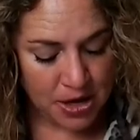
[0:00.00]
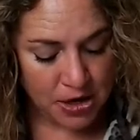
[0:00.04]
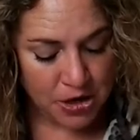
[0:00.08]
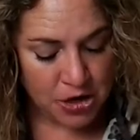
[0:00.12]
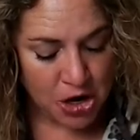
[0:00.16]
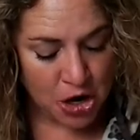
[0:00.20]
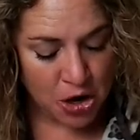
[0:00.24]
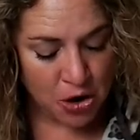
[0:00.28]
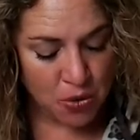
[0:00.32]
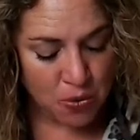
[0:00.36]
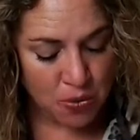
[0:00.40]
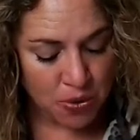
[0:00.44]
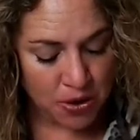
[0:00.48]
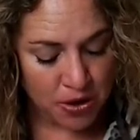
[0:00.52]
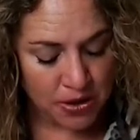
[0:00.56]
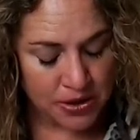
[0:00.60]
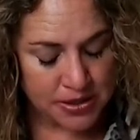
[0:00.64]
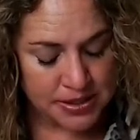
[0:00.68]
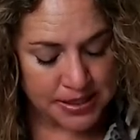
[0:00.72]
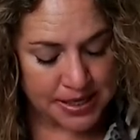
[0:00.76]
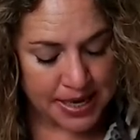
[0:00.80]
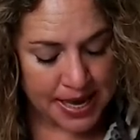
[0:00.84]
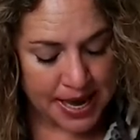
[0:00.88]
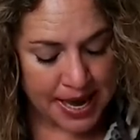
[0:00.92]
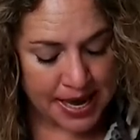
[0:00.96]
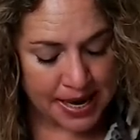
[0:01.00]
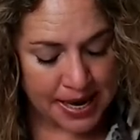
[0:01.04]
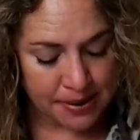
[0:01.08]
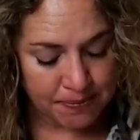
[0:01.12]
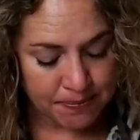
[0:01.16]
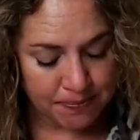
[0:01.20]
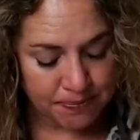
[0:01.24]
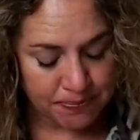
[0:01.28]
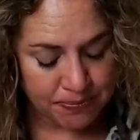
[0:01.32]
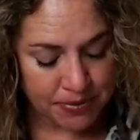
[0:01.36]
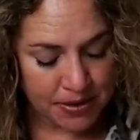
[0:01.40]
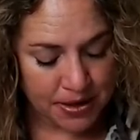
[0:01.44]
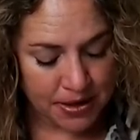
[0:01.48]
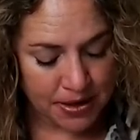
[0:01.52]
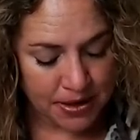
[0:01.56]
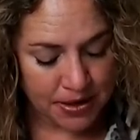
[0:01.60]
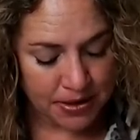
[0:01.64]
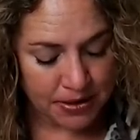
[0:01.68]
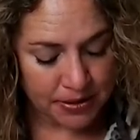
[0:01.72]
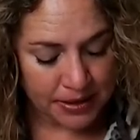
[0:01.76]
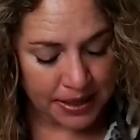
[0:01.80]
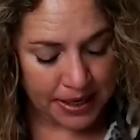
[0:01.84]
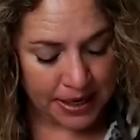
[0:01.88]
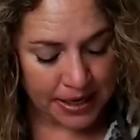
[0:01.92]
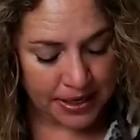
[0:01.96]
No words came.
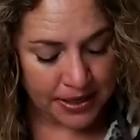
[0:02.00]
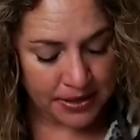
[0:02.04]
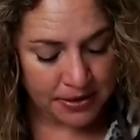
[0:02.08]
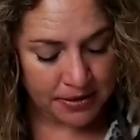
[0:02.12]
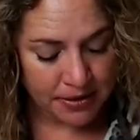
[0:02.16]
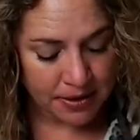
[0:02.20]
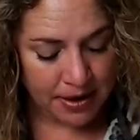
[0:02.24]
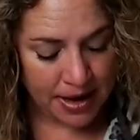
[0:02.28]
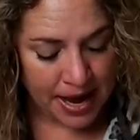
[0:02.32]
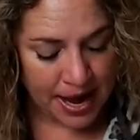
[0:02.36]
Glenn,